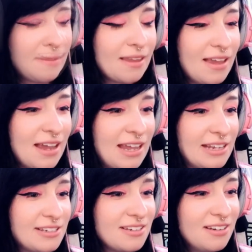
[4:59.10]

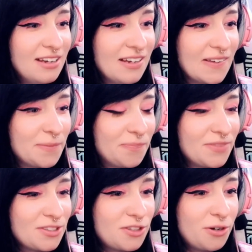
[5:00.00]
And
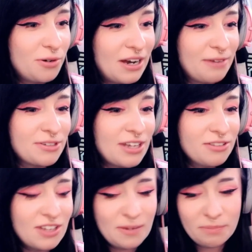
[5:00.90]
So I was
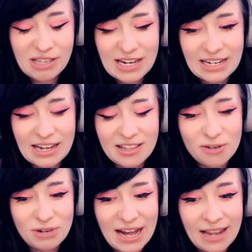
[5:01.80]
outside playing and there
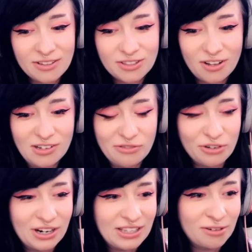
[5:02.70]
were ants all over
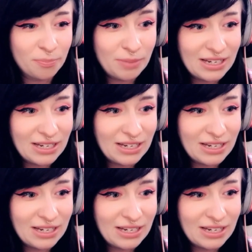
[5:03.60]
it, and they were big